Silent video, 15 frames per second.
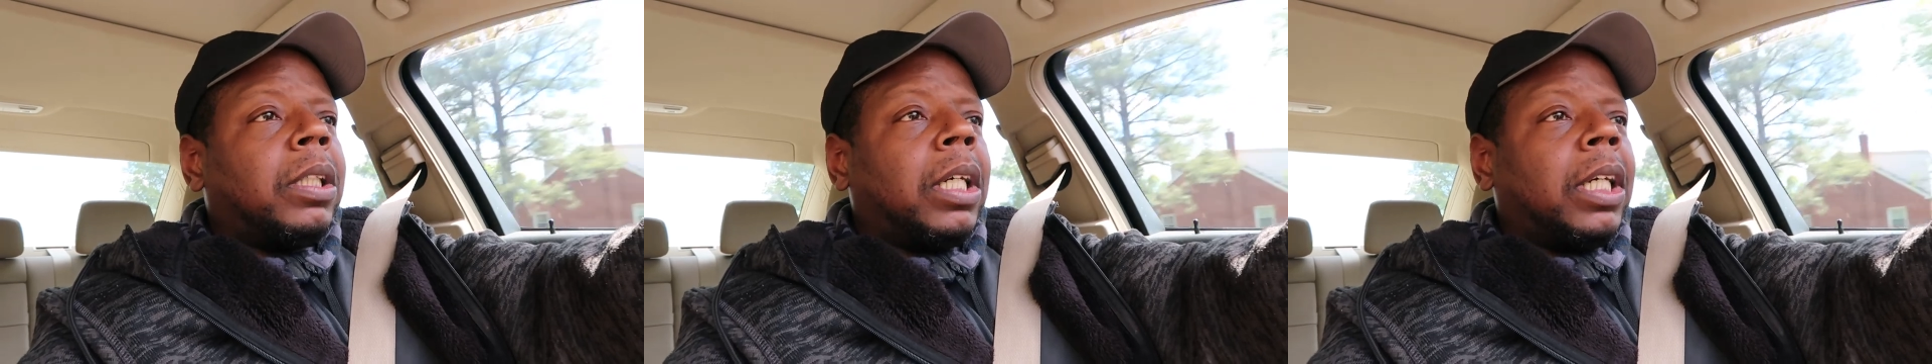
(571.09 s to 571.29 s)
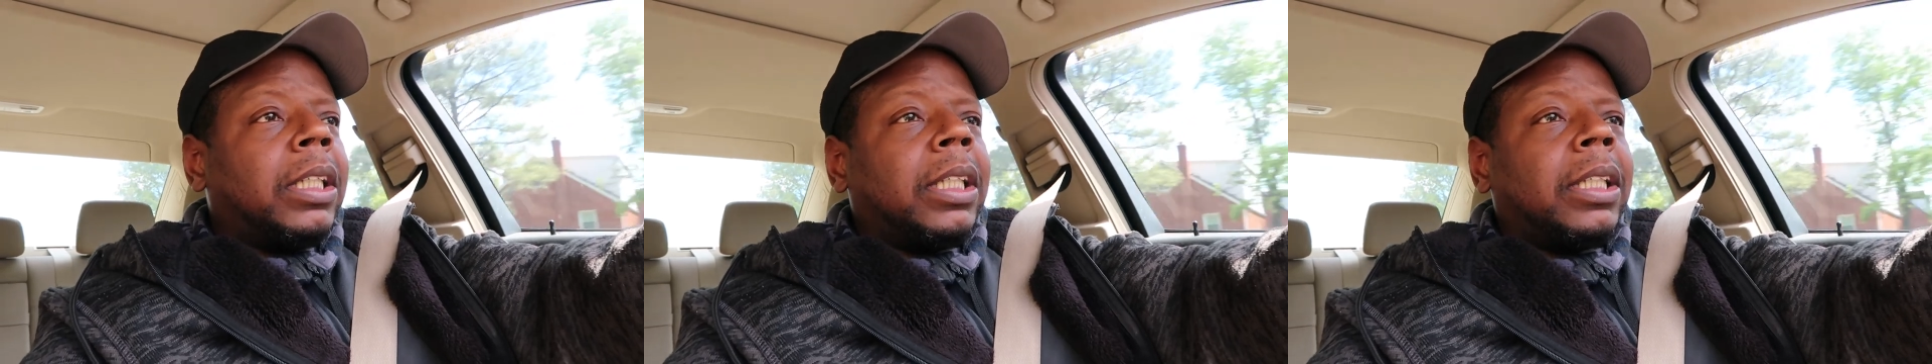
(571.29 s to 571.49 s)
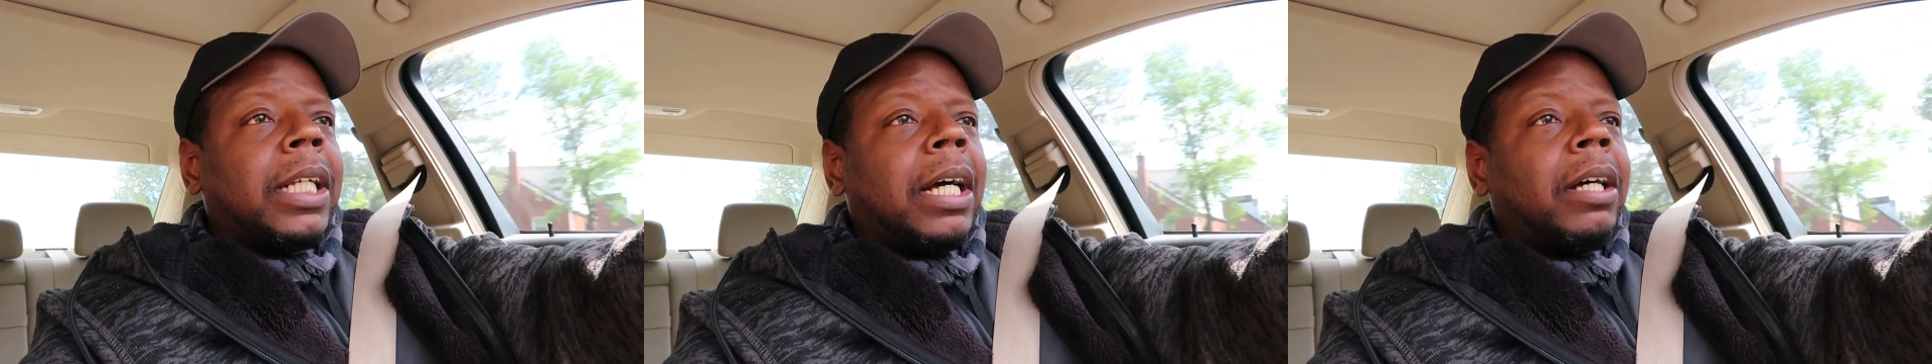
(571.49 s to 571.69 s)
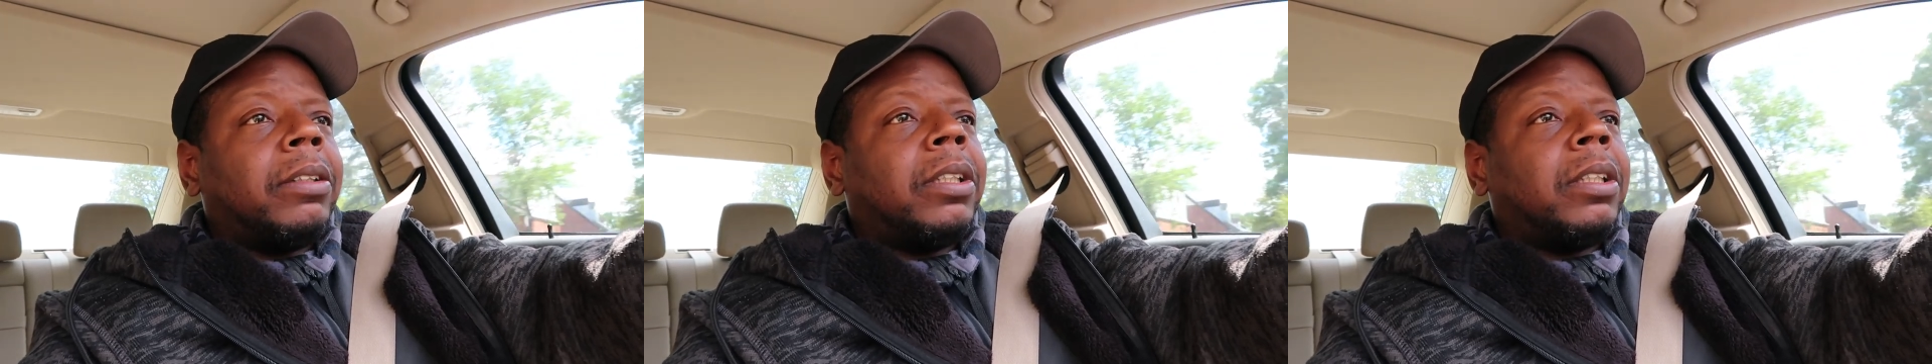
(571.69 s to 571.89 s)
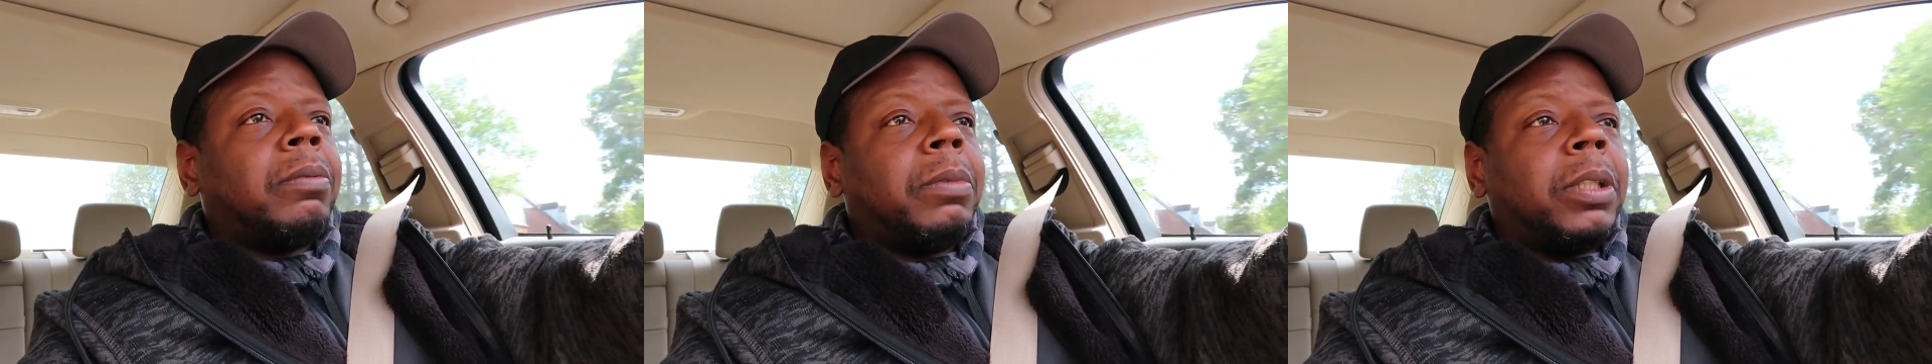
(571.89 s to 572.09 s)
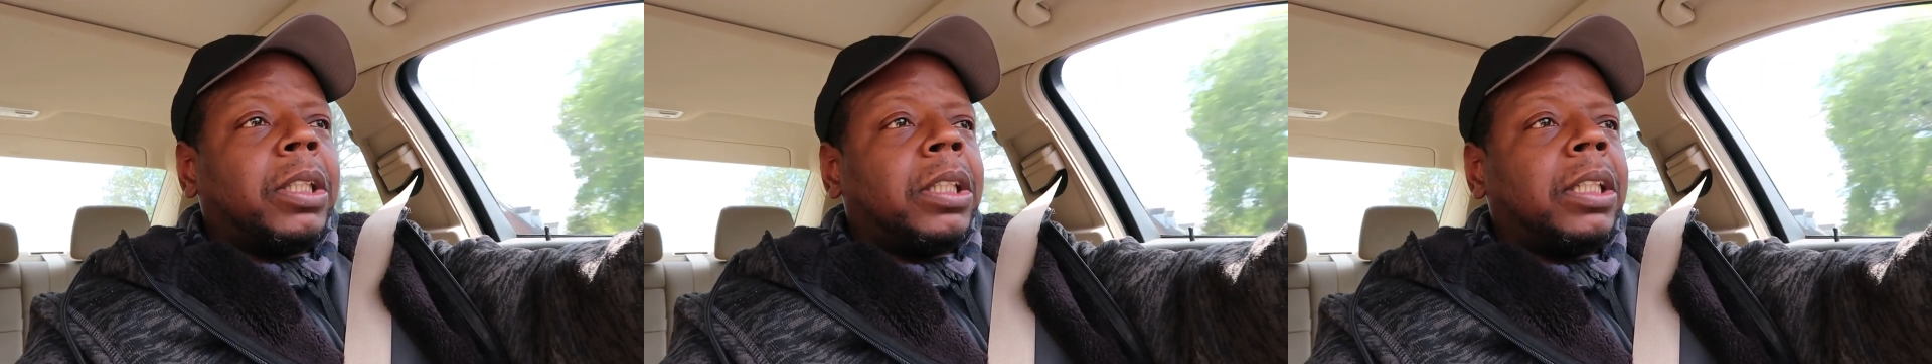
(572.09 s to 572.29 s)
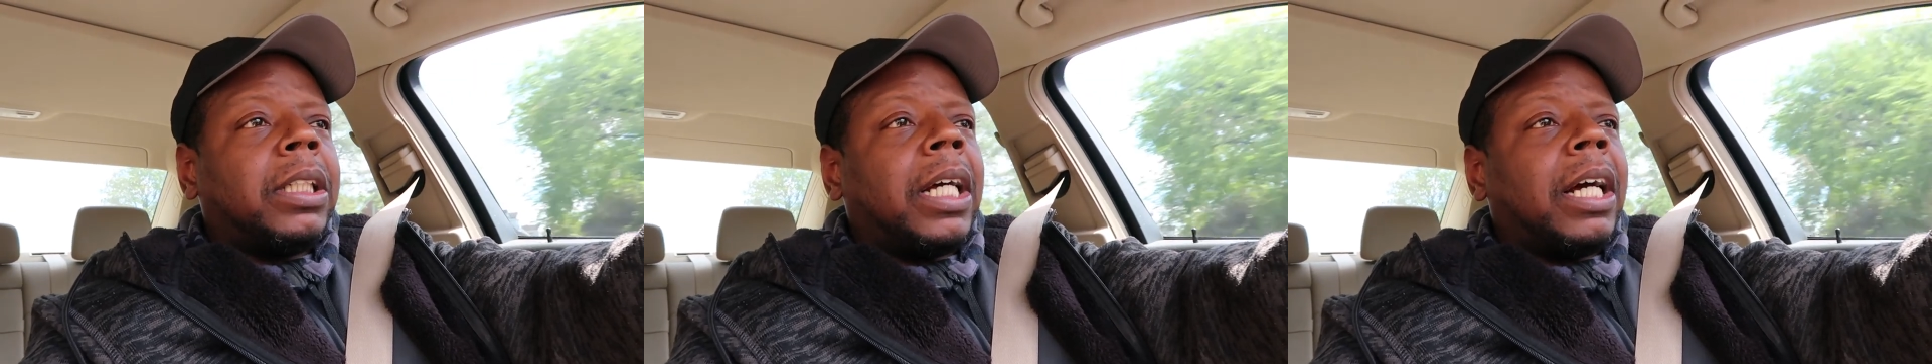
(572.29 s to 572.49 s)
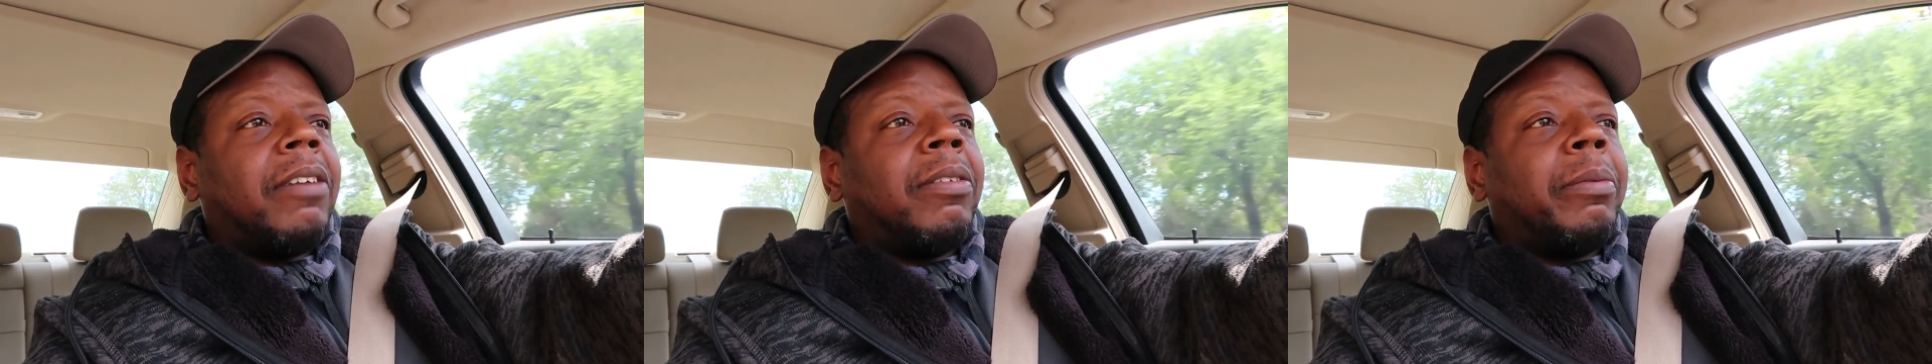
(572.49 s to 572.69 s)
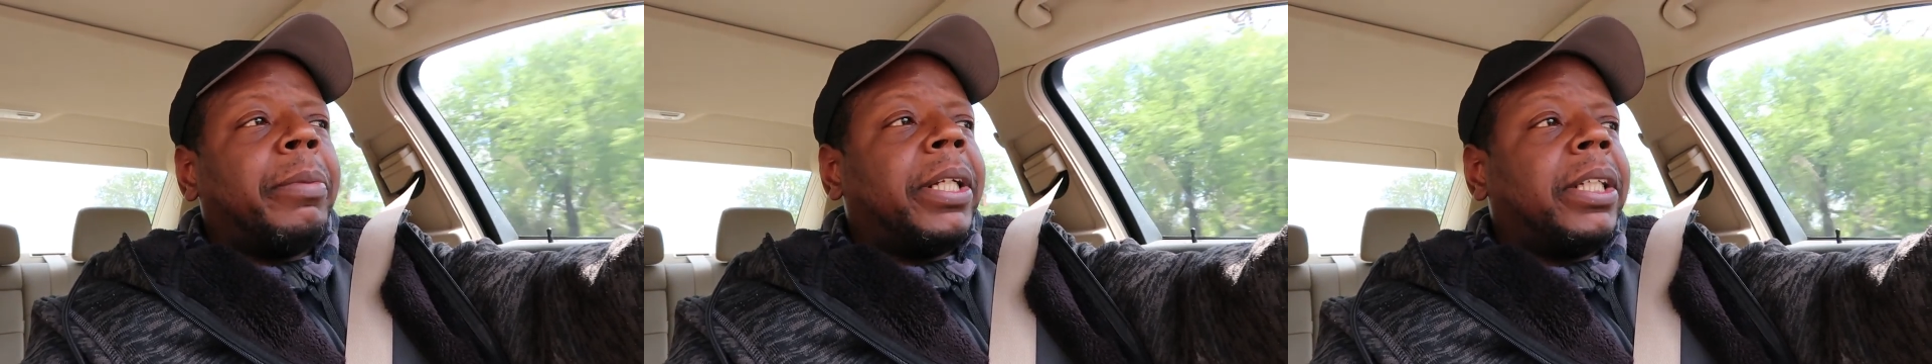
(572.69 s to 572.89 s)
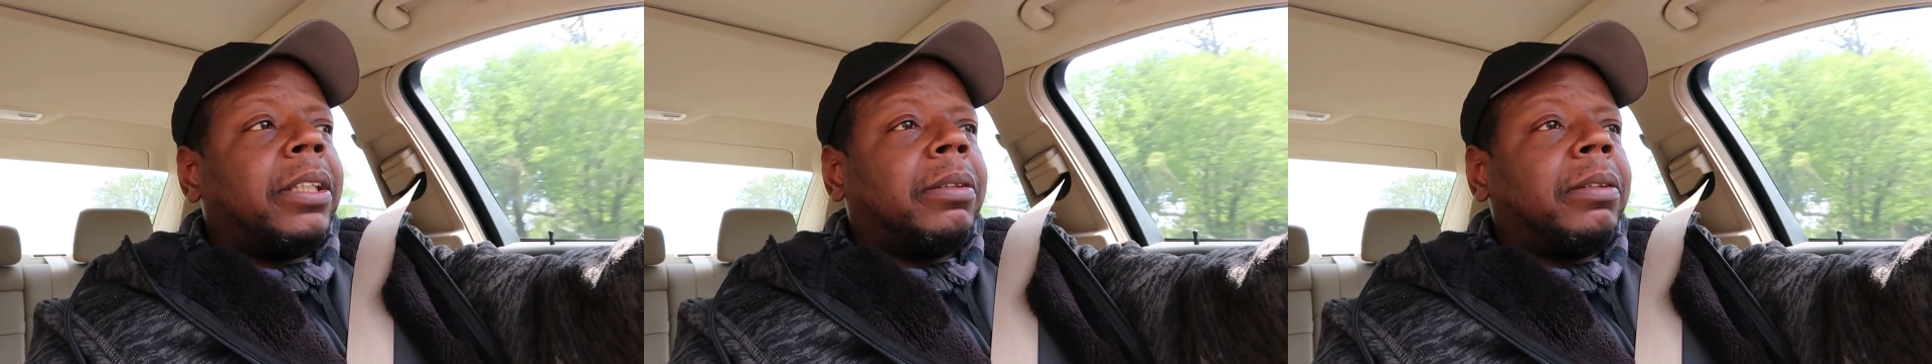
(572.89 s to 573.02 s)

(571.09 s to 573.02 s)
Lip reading: 100,000, million, however many